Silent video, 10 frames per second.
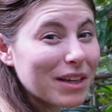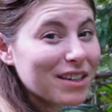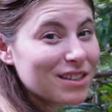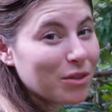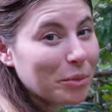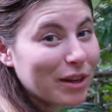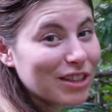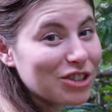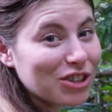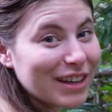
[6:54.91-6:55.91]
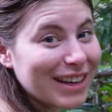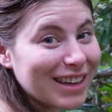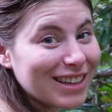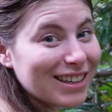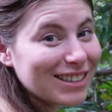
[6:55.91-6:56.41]
because if the monkeys try to
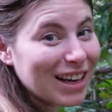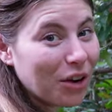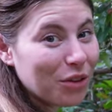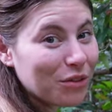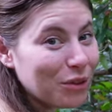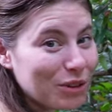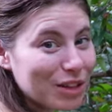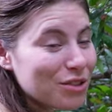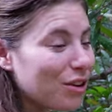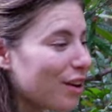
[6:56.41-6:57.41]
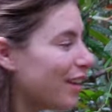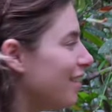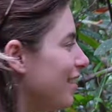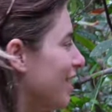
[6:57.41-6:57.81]
get in and take all the food that's growing,